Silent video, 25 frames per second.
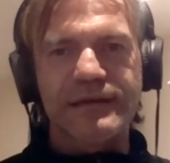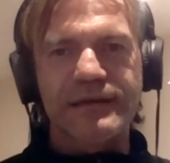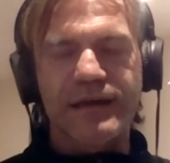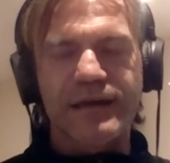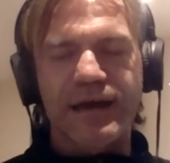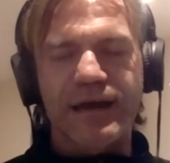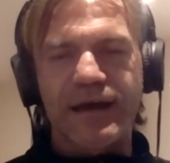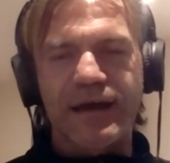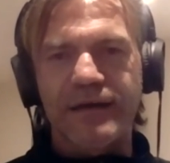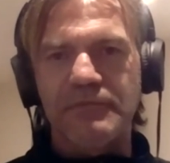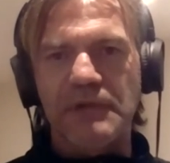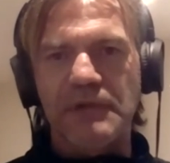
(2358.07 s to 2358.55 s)

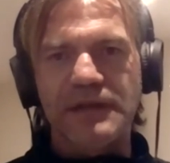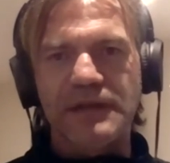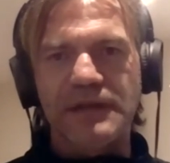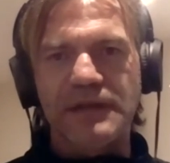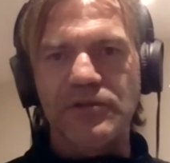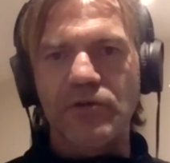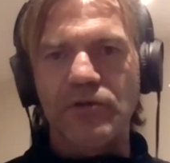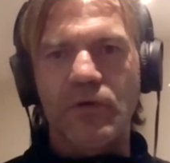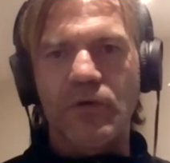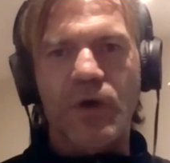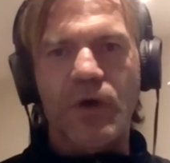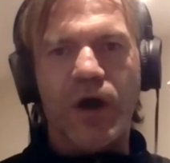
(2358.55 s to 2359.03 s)
Uh, I
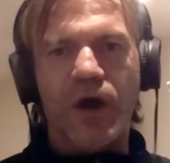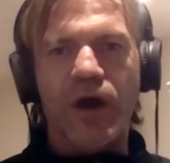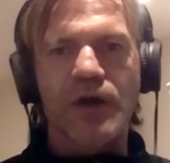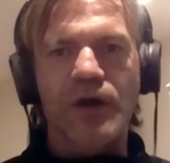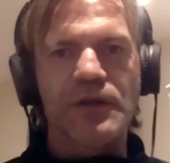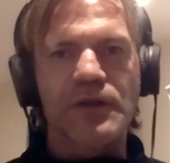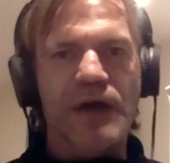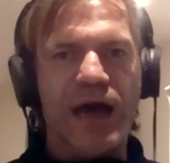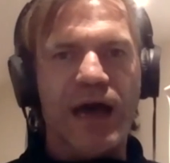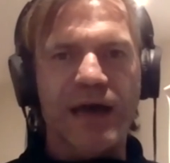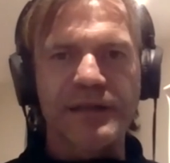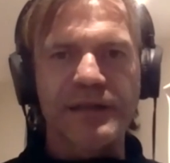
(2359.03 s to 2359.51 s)
didn't know how
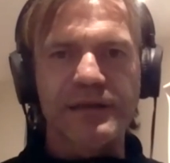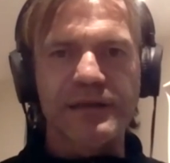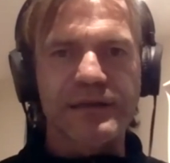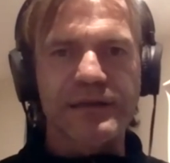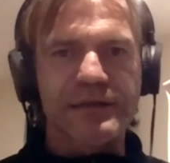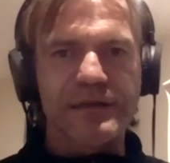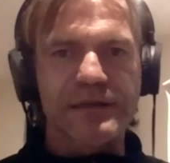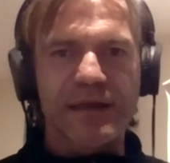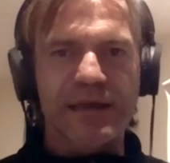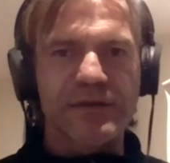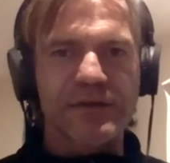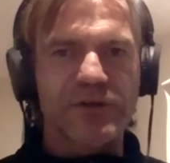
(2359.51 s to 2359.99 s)
to handle
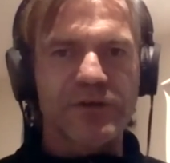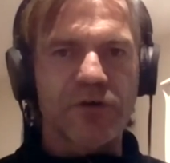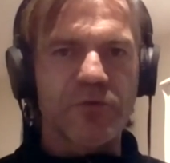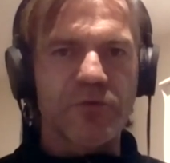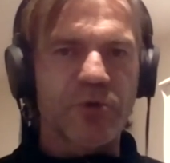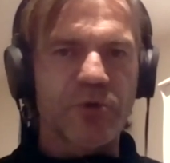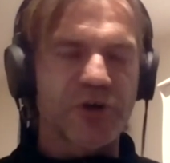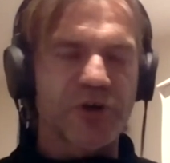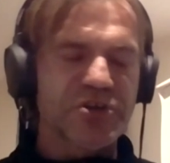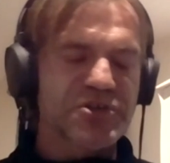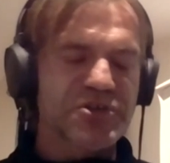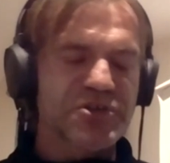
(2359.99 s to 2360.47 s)
it. Like
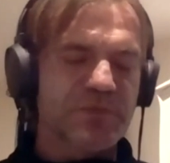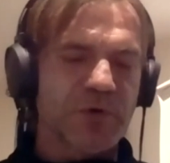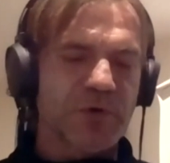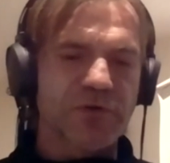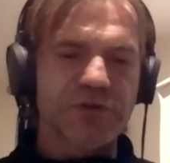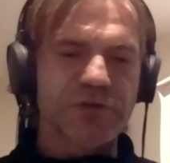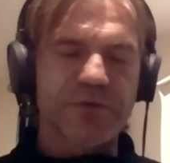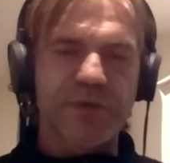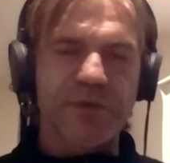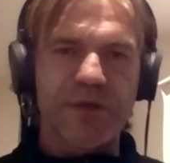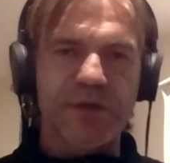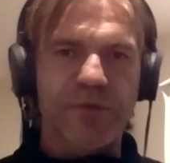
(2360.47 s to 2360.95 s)
nobody
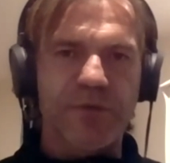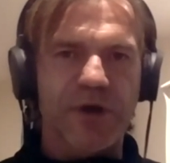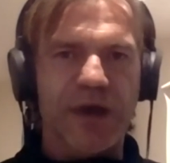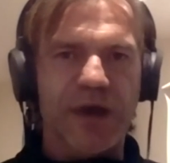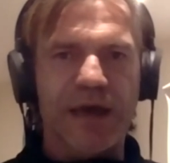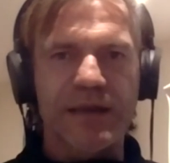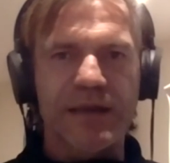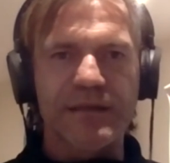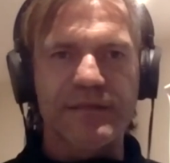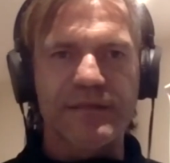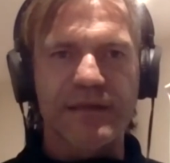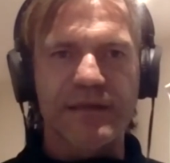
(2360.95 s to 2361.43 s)
spoke to me about
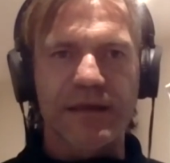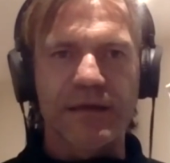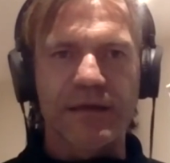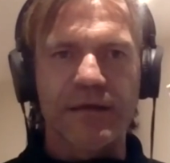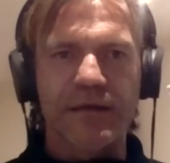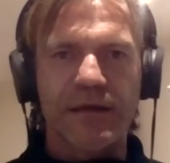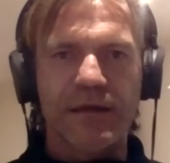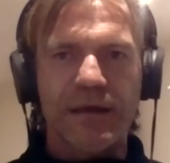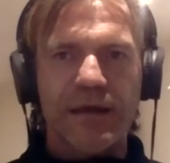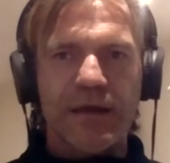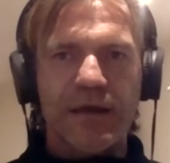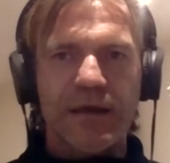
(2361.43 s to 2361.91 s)
anything
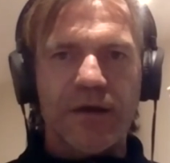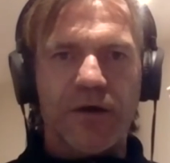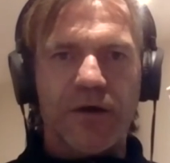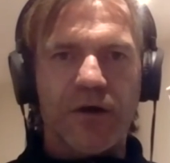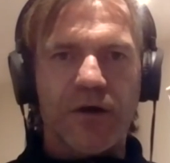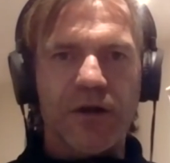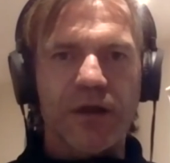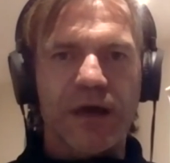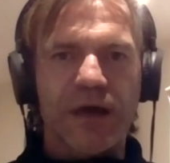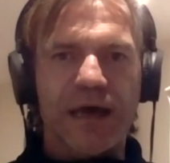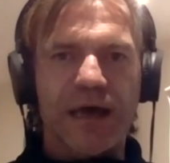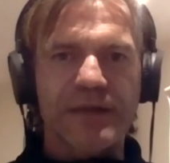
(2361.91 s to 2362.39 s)

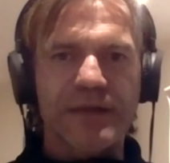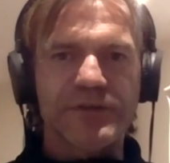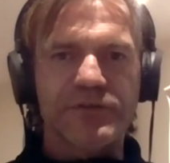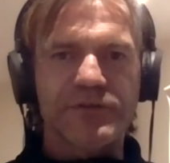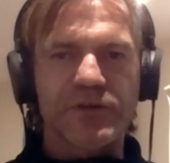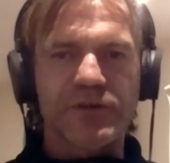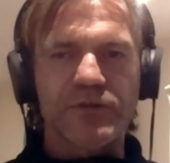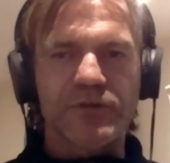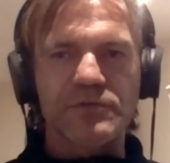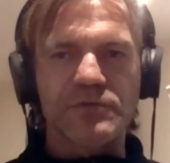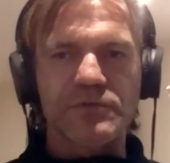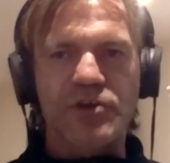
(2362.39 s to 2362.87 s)
all I had to
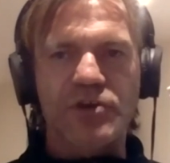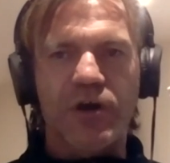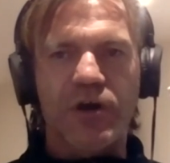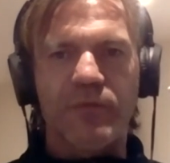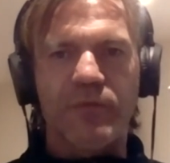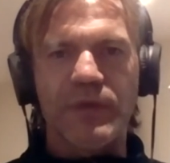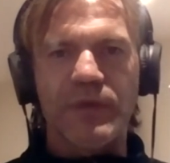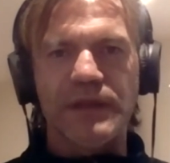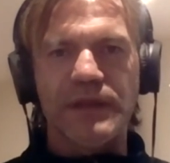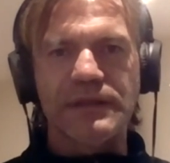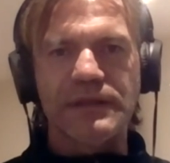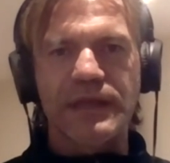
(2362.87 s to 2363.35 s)
do was
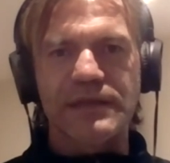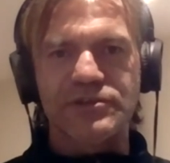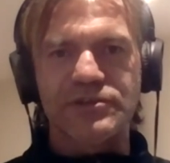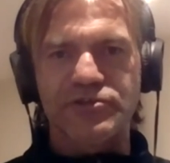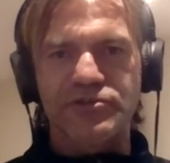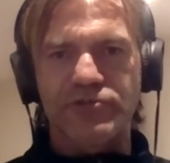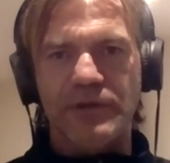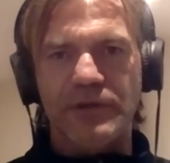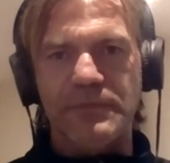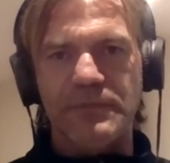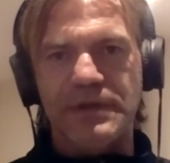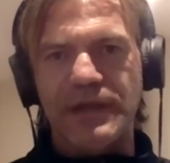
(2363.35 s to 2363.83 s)
come in, get
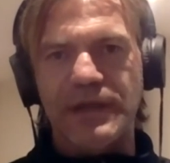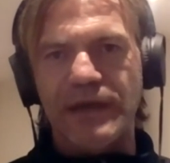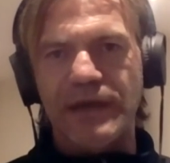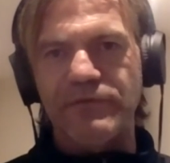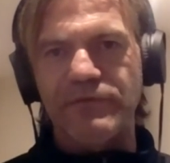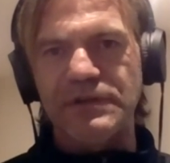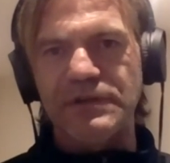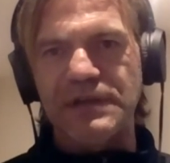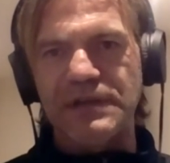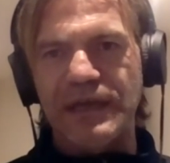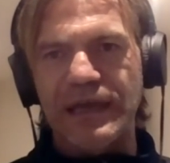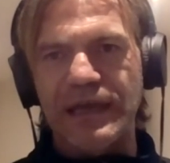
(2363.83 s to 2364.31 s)
treatment
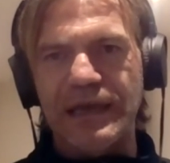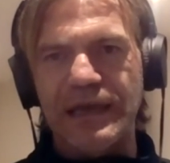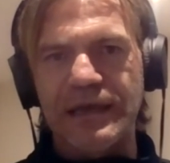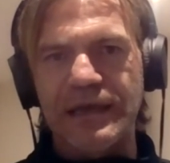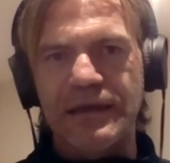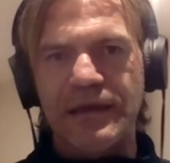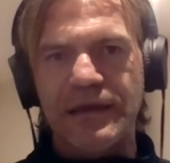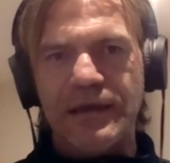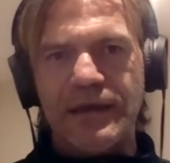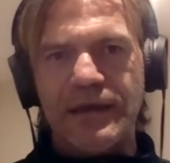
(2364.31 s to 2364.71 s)
every day.